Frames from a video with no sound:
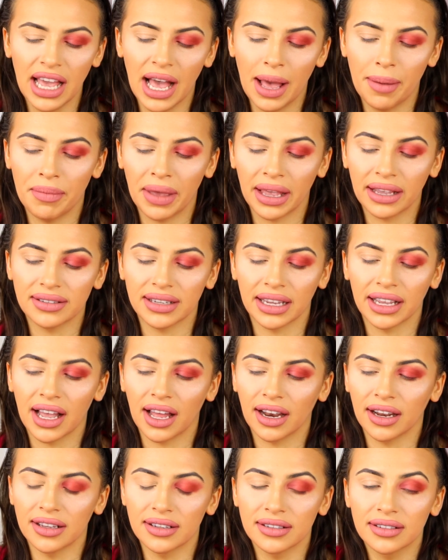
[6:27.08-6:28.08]
Yeah, I'm mixing
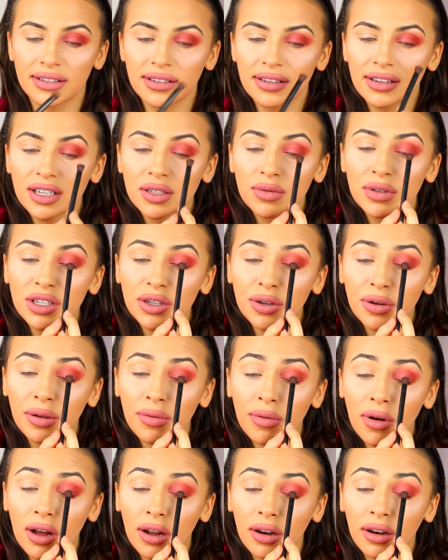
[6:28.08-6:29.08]
colours, because we do what we
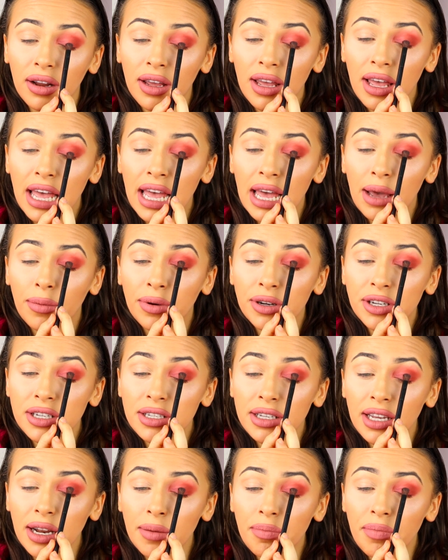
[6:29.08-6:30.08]
want. We're
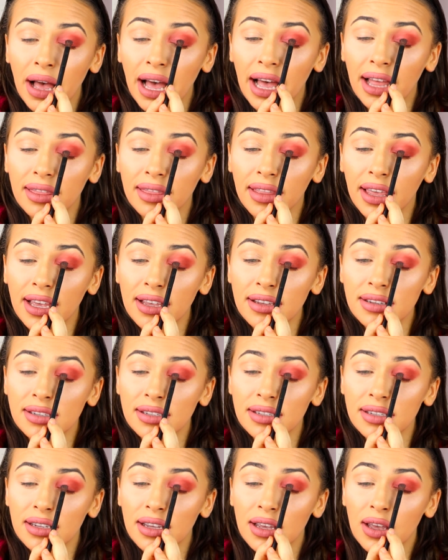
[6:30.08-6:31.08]
just going to pat
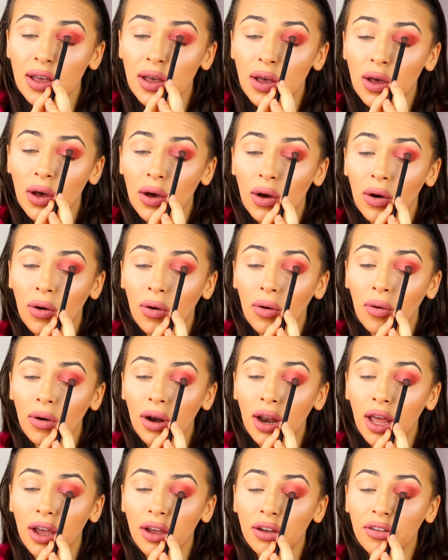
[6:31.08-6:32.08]
this
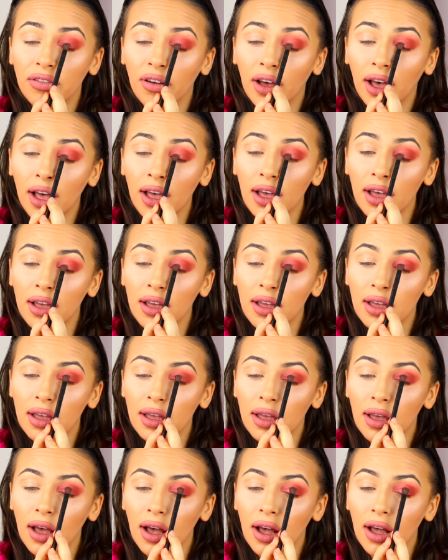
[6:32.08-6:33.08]
all over
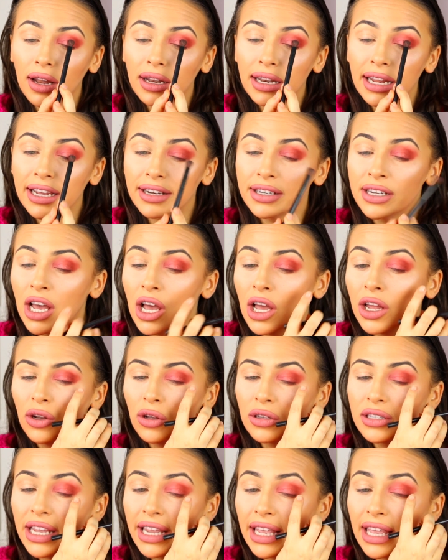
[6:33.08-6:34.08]
our lid.
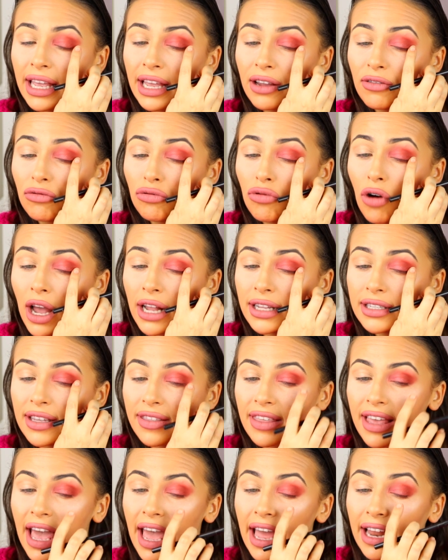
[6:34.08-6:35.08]
Not taking it right to
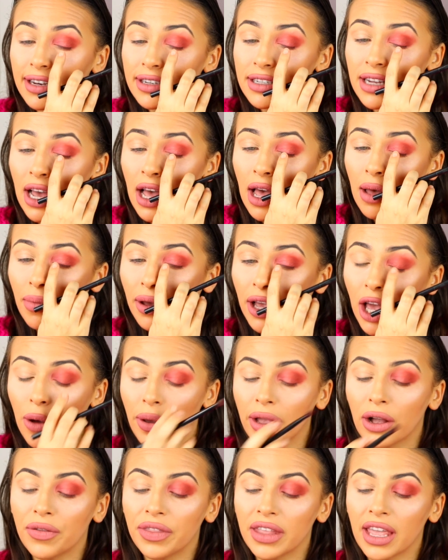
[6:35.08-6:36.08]
the end, but
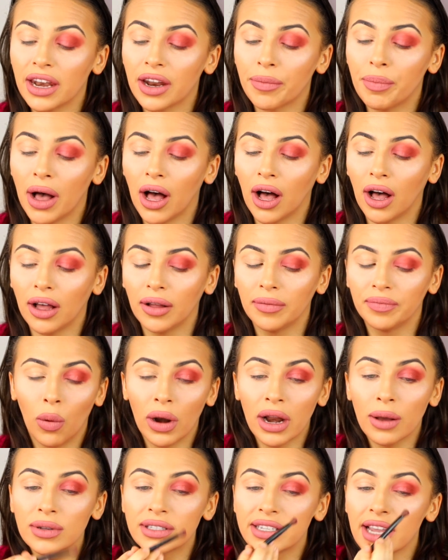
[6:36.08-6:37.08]
going on the inner part.
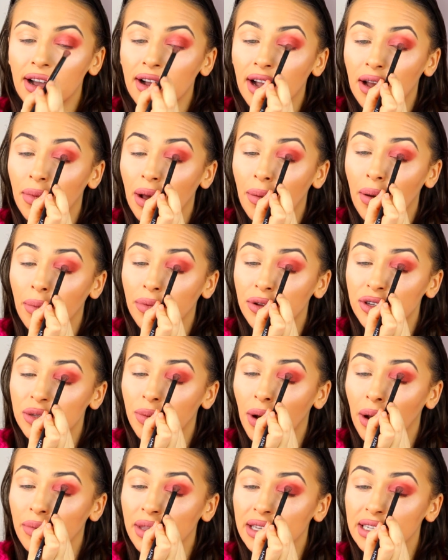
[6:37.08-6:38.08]
When I was younger, my mum used to
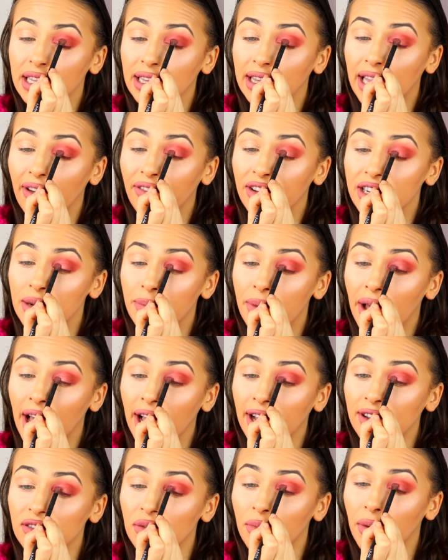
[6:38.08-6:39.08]
buy me these little lavender
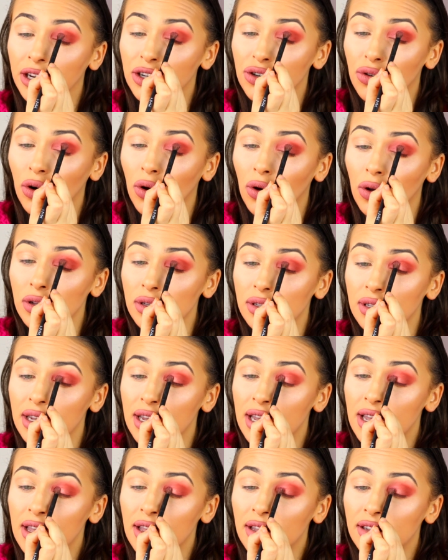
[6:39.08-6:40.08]
bags for my drawers,
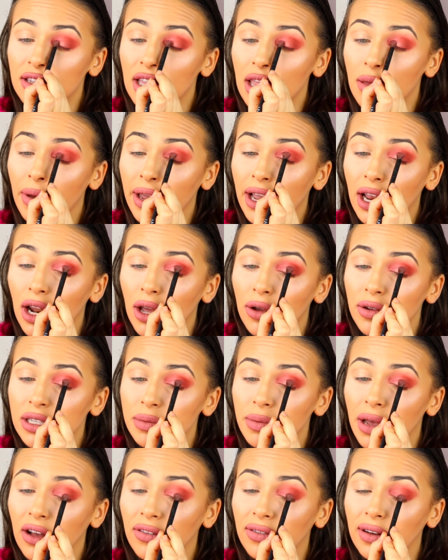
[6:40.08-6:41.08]
so that my clothes
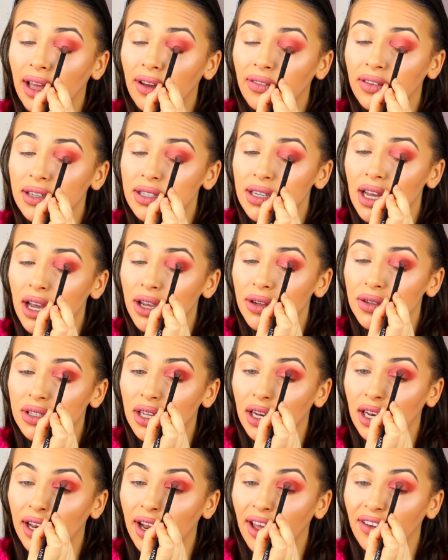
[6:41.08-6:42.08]
smell of lavender. I used
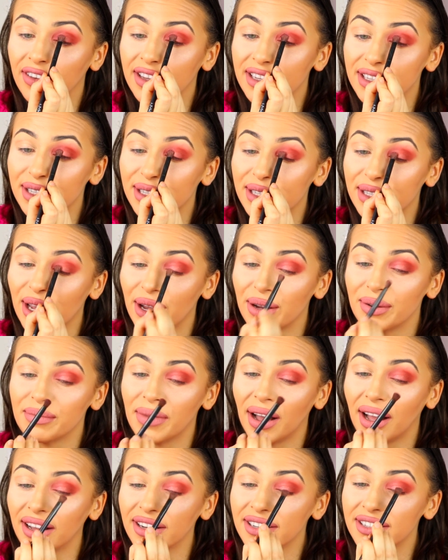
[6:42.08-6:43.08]
to love it so
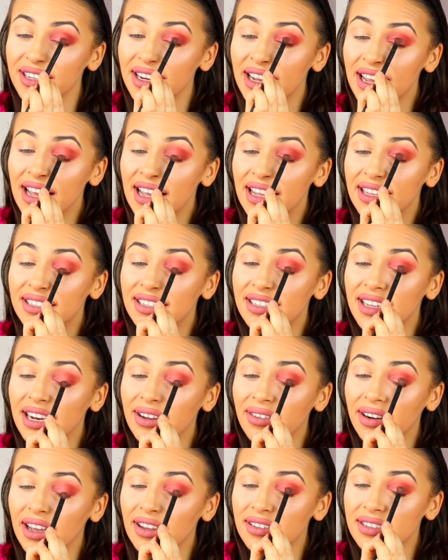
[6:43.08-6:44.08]
much. Does
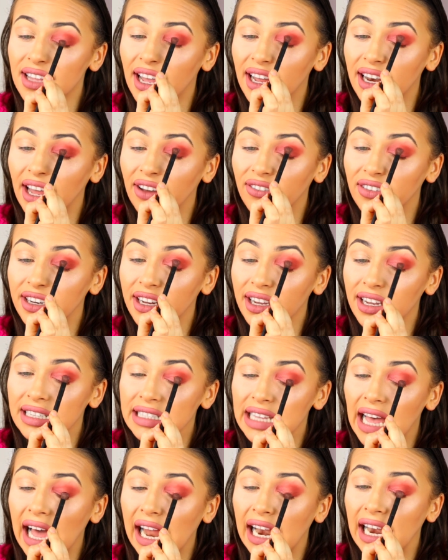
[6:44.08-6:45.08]
anyone else like lavender?
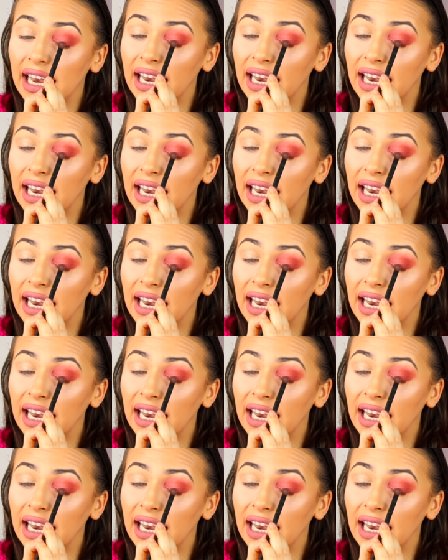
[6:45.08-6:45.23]
Because I